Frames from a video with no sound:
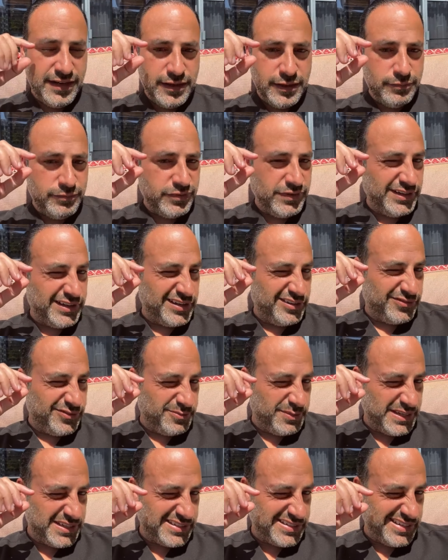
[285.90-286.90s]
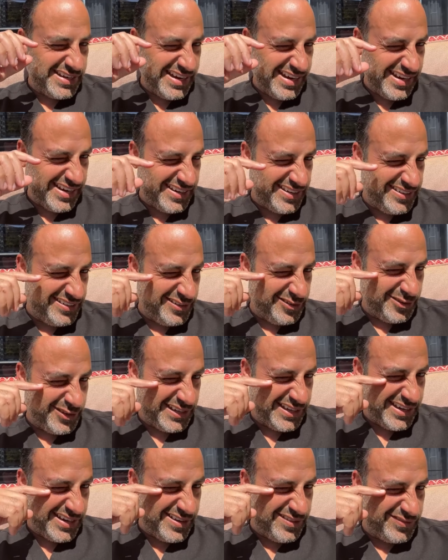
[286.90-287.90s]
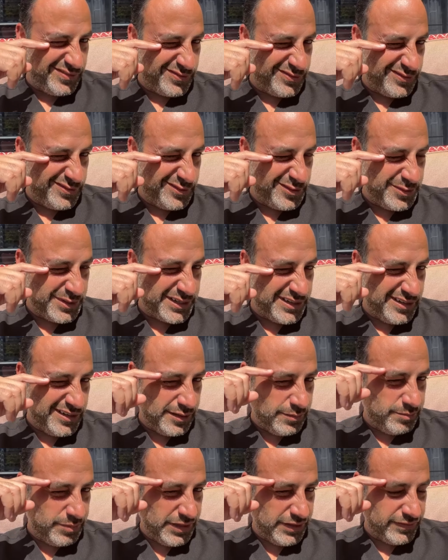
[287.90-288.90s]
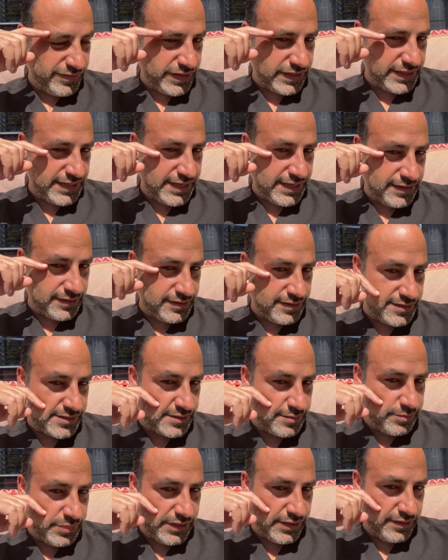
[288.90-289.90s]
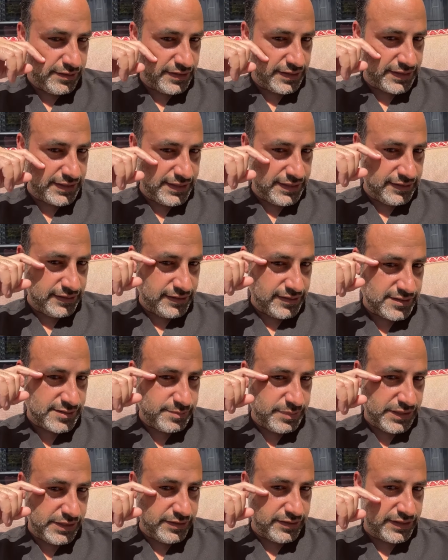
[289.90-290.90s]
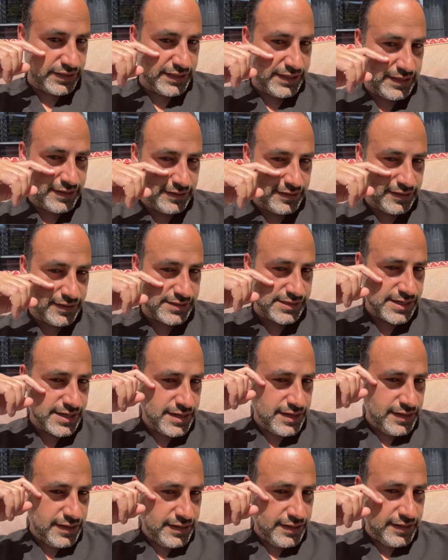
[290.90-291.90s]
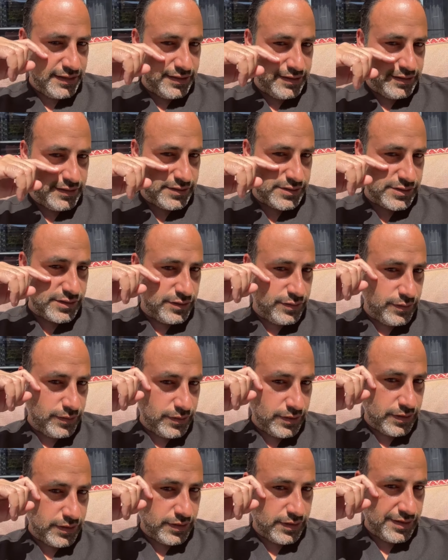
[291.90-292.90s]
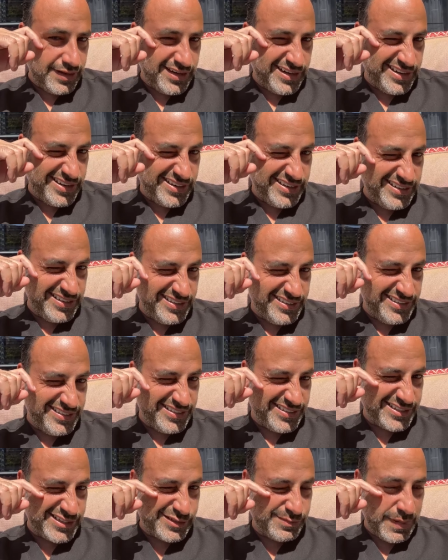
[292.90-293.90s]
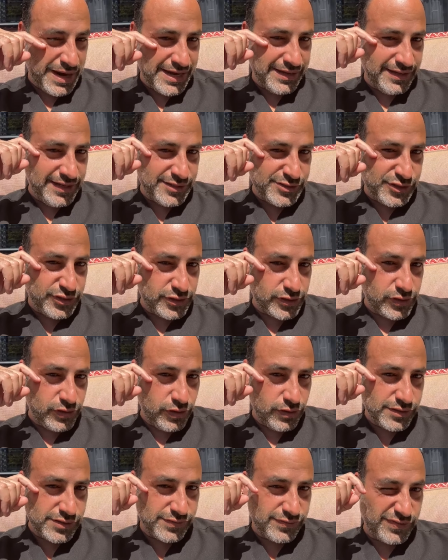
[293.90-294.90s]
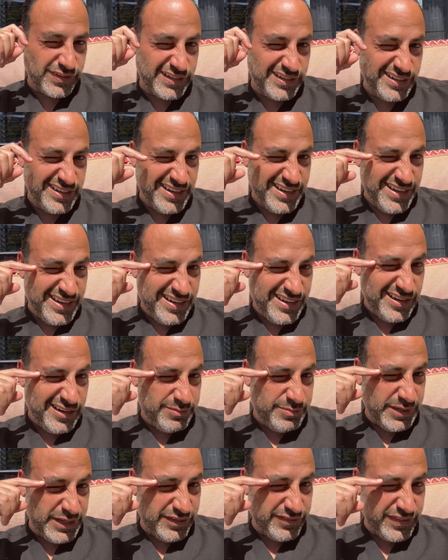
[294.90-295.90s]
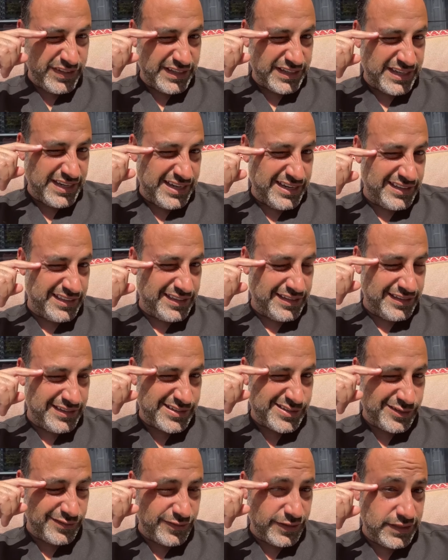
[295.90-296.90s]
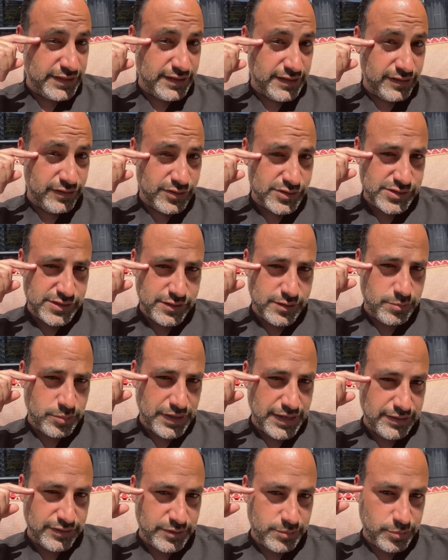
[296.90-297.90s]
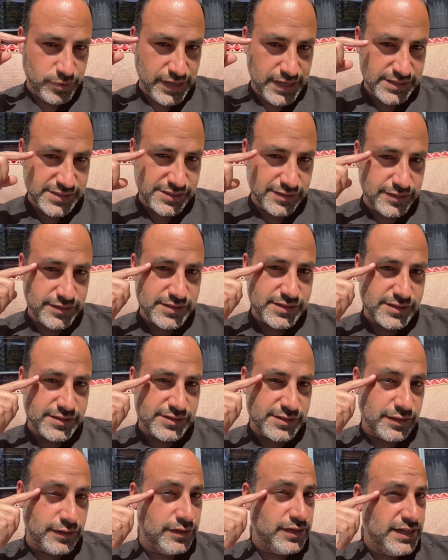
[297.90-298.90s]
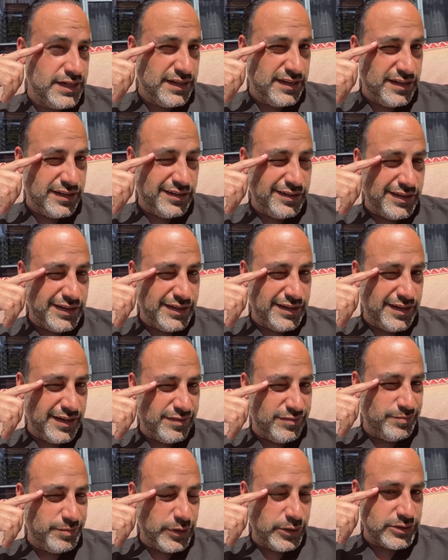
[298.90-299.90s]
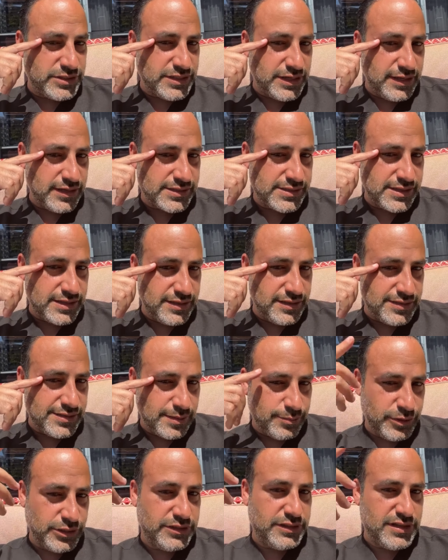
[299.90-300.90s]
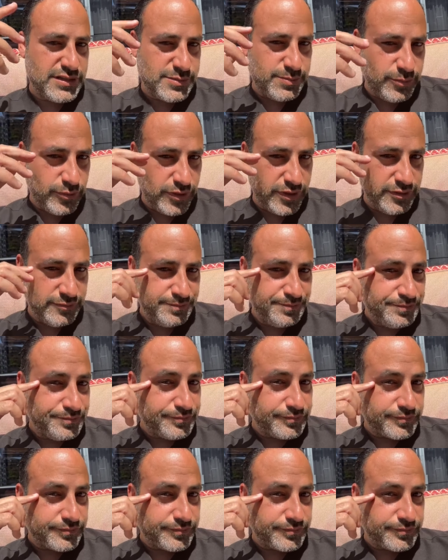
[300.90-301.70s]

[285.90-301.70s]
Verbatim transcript: If you look at it from the side, you really have what we call above the canthus and below the canthus. Below the canthus is your smile lines or your crow's feet. Above the canthus over here, those are your brow depressors. So I've Botoxed these. I put Dysport.